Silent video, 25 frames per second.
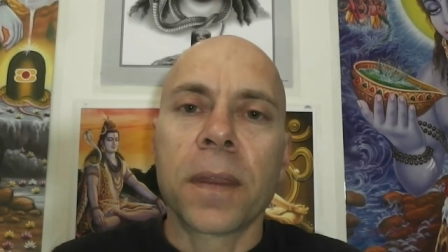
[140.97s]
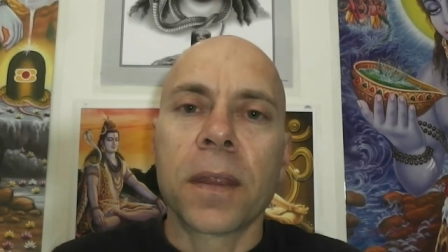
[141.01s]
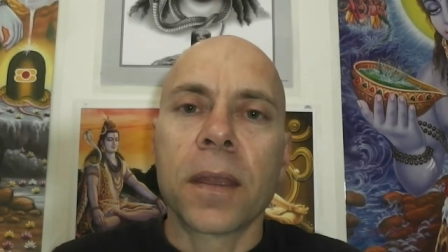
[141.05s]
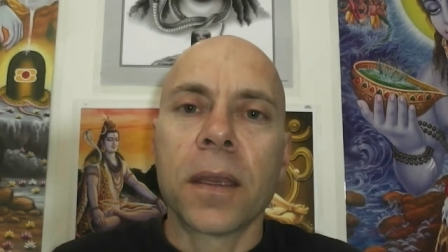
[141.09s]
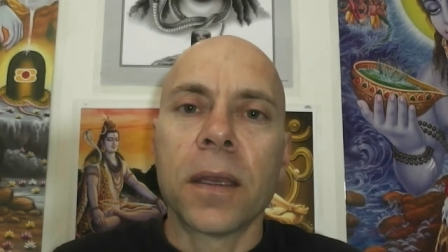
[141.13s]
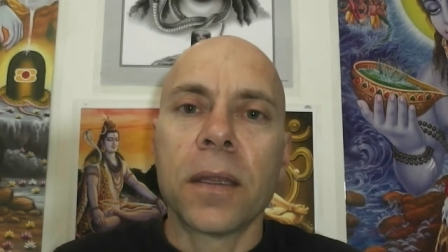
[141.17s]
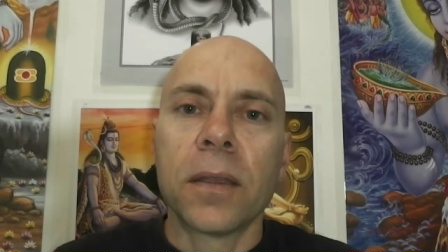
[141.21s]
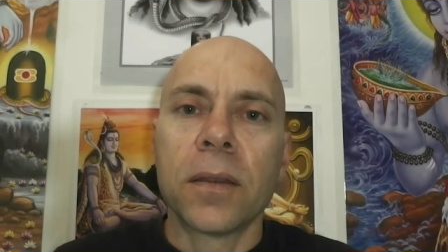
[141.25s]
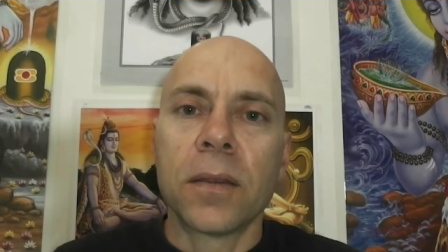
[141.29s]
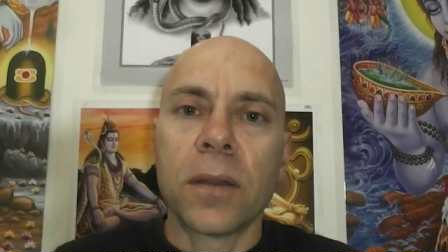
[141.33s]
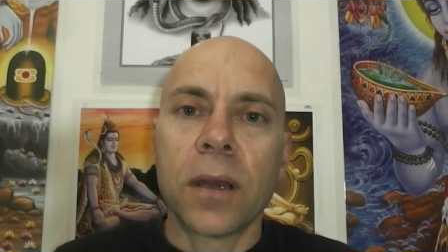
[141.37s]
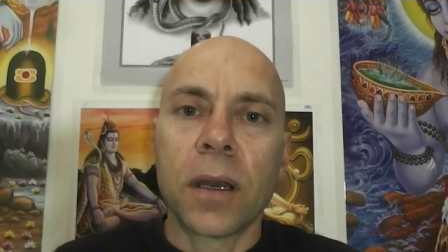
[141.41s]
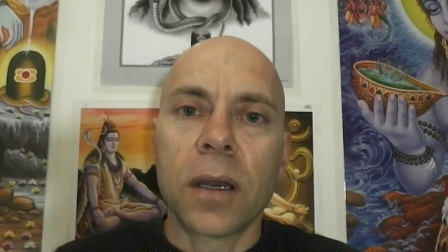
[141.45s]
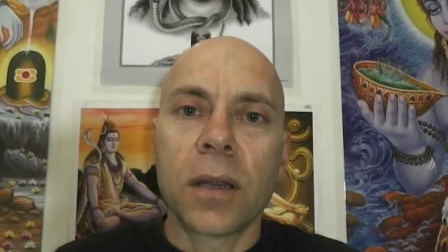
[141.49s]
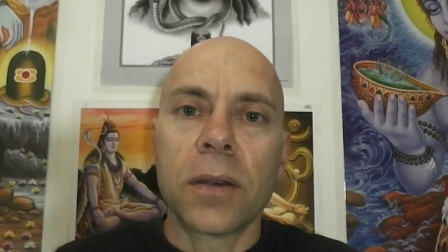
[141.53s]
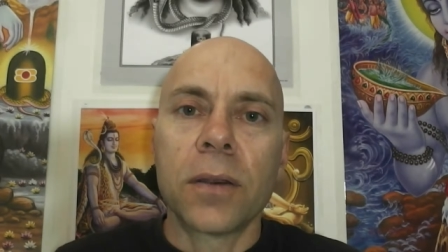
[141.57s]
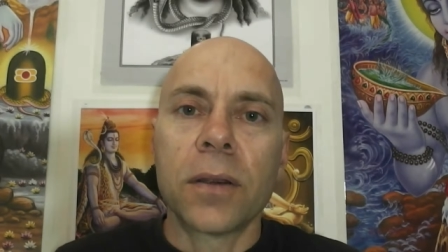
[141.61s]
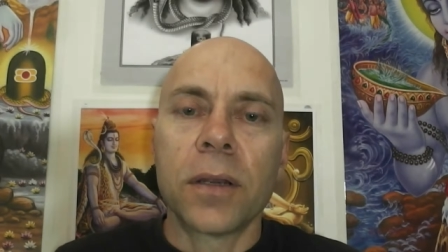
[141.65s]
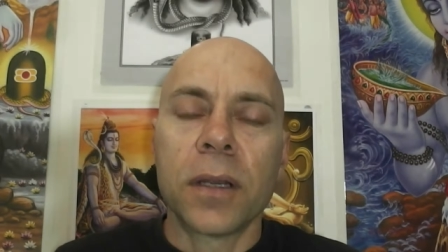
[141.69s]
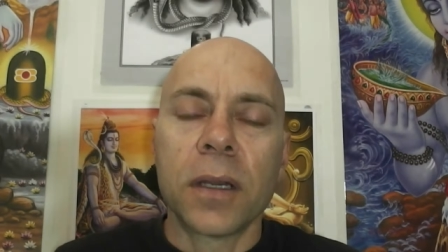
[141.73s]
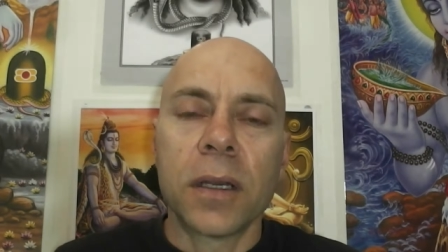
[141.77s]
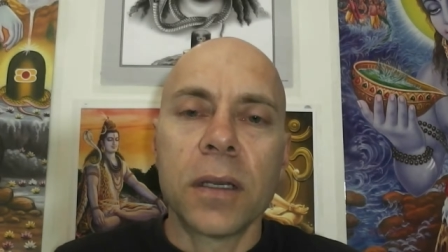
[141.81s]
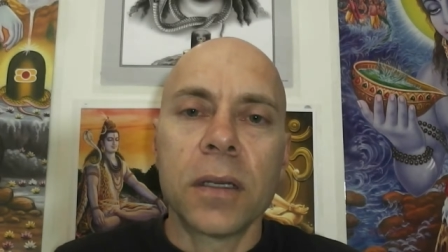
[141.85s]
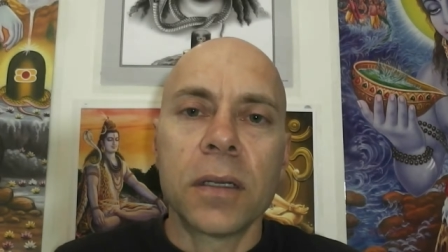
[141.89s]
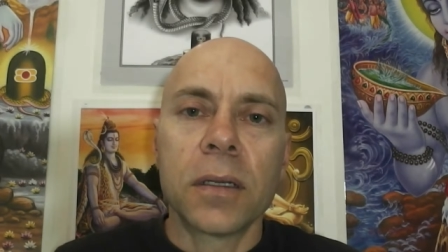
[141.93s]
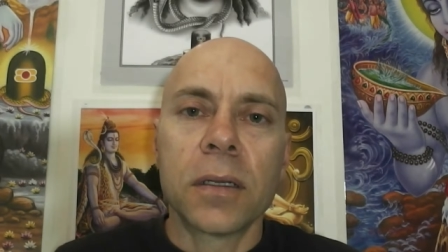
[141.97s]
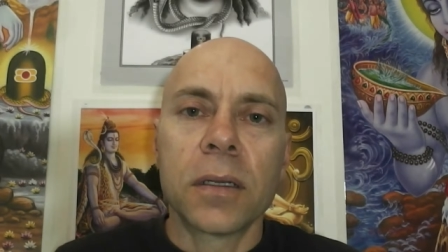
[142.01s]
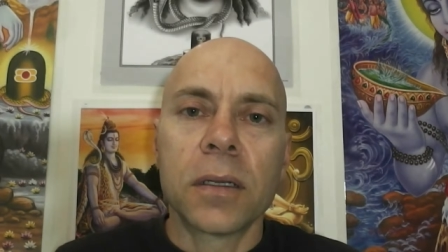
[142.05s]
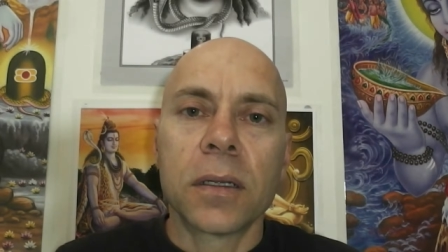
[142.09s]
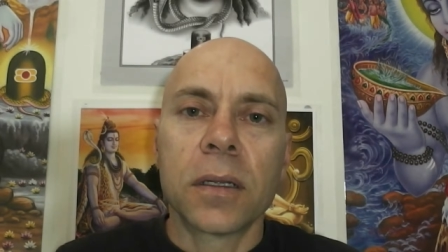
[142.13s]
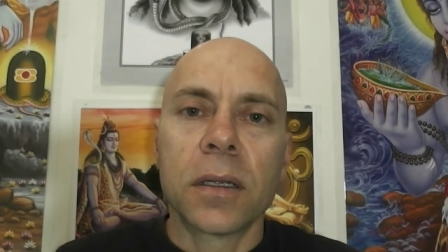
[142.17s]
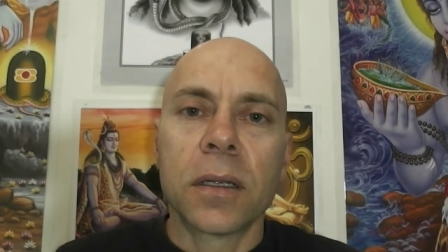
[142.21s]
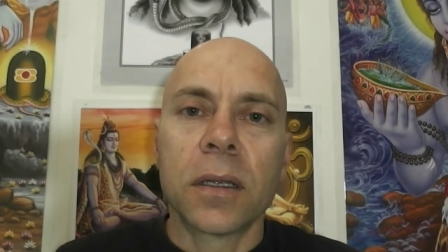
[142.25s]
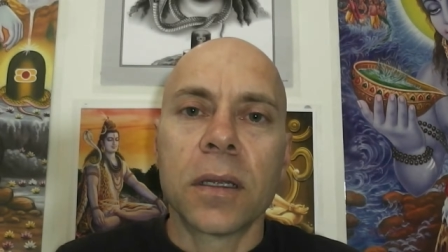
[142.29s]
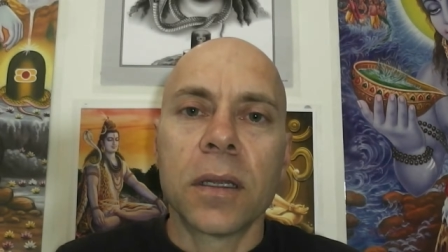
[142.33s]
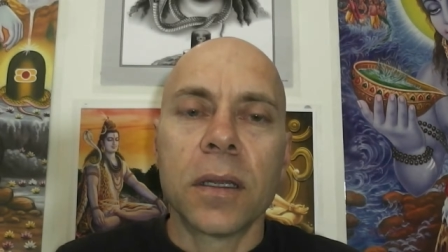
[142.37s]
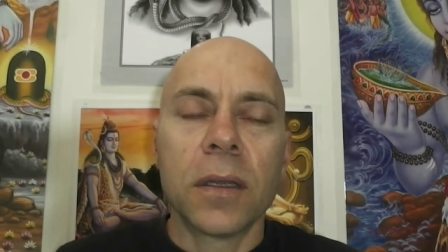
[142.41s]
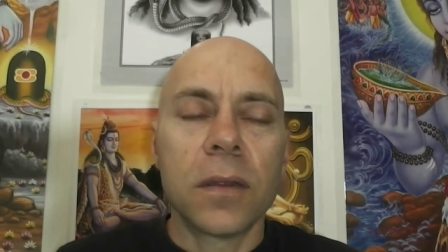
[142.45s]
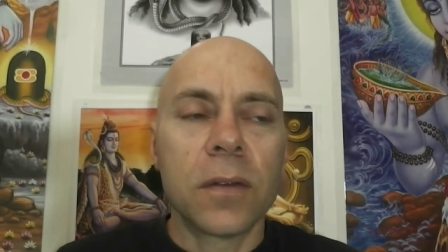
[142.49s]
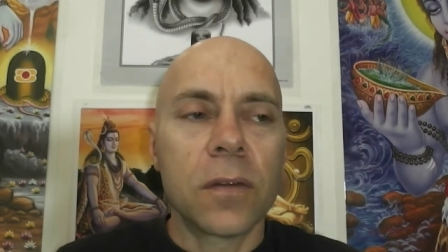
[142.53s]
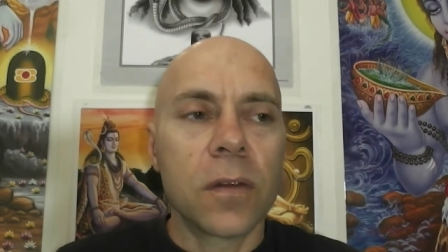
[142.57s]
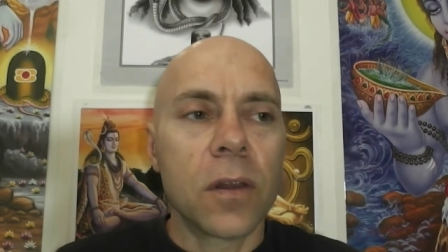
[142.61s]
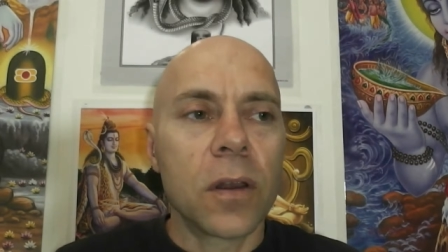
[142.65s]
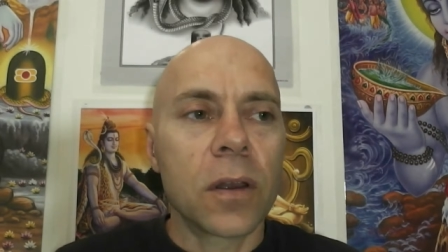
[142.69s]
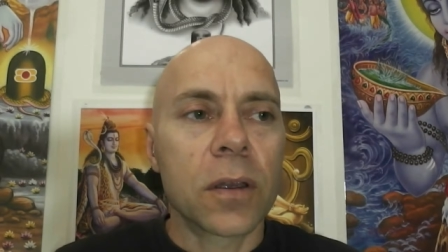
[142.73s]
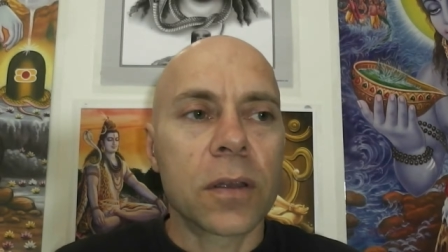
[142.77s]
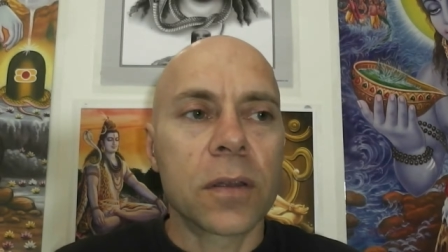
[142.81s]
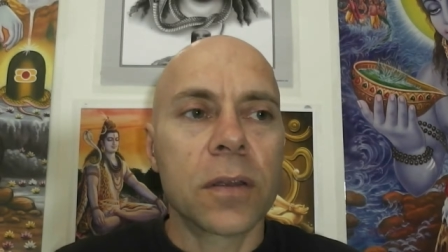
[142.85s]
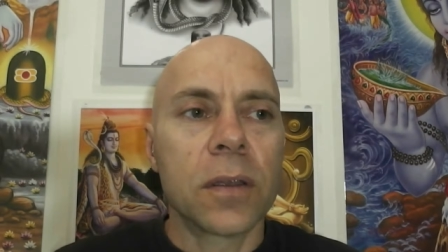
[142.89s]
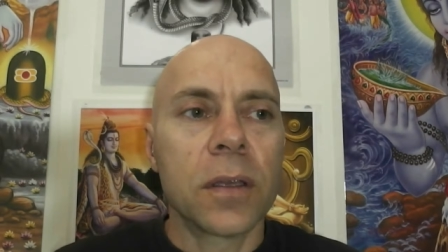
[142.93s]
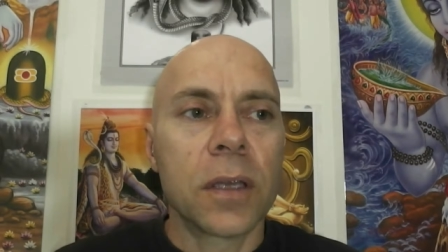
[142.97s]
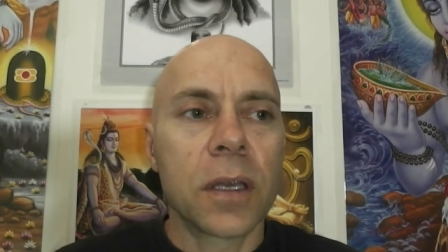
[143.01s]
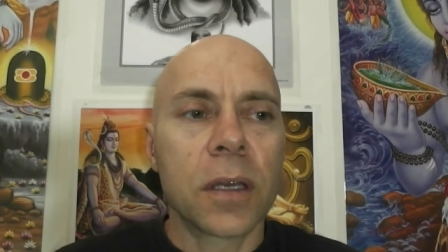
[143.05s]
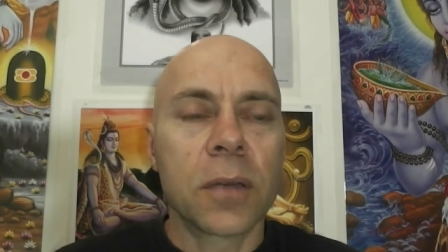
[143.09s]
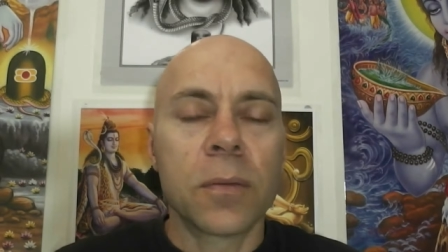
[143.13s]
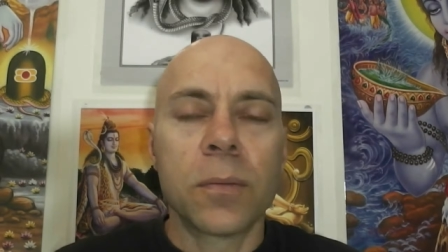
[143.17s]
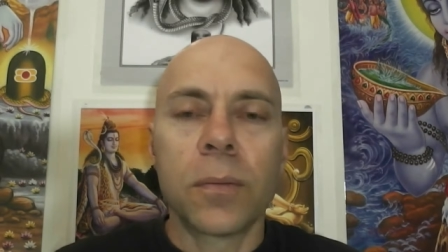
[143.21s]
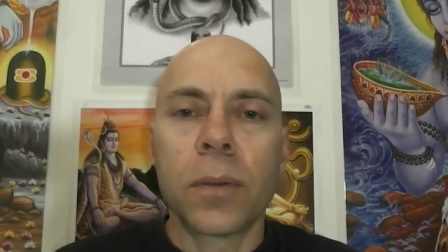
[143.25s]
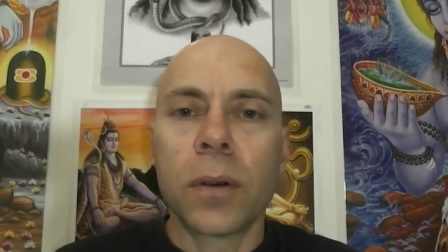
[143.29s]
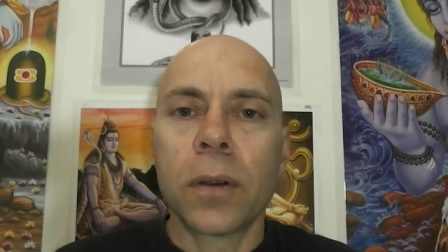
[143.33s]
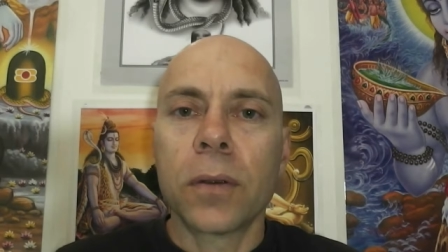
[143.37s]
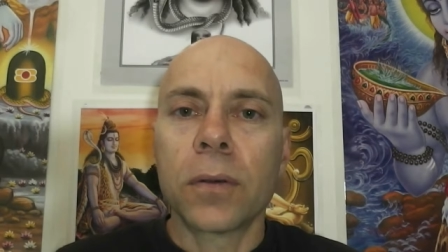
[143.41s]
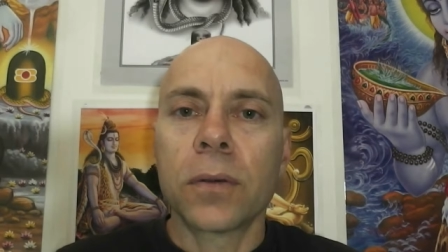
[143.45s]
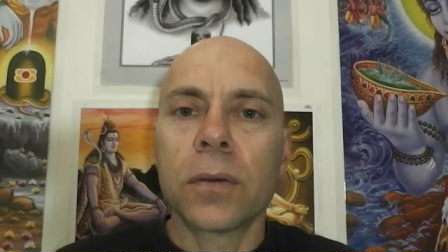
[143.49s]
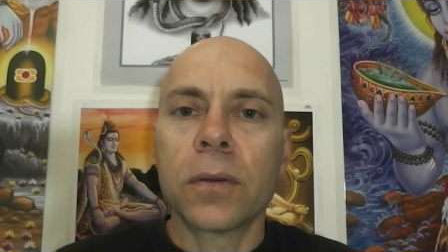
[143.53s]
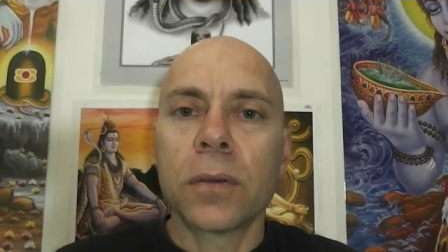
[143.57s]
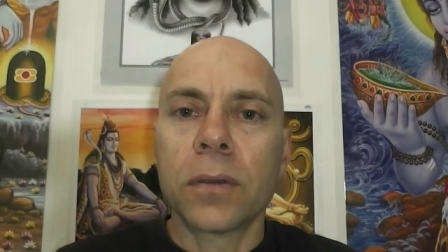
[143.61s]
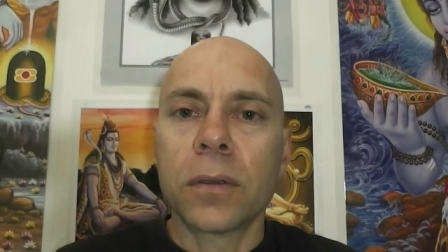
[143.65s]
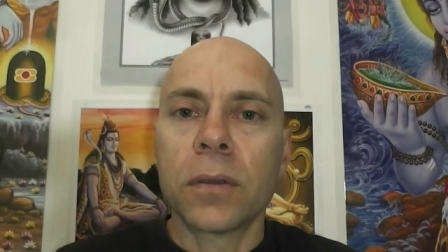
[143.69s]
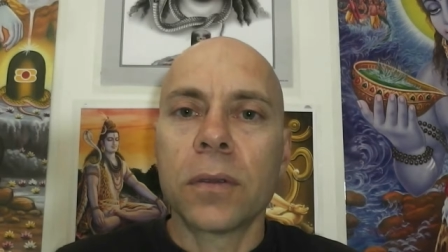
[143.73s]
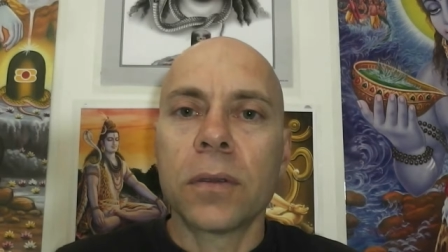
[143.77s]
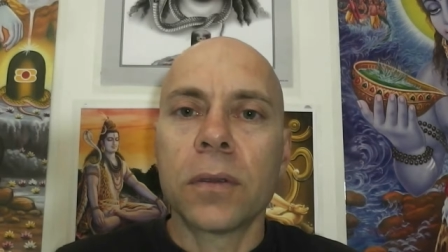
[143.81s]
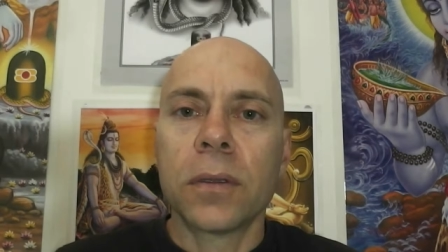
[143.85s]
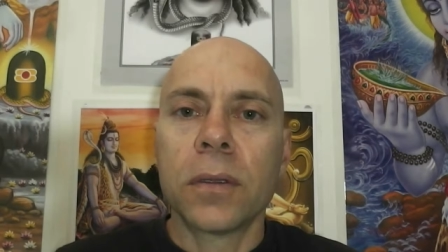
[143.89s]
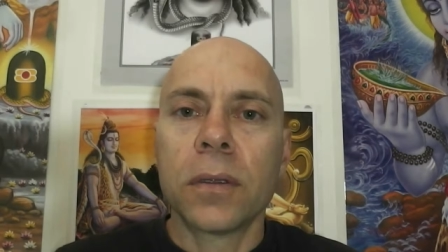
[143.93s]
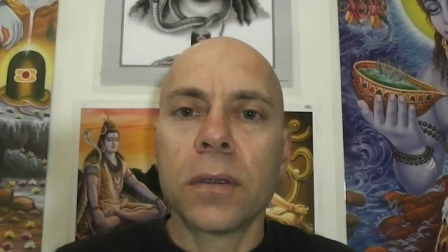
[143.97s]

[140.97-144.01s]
And dharana is like the unbroken,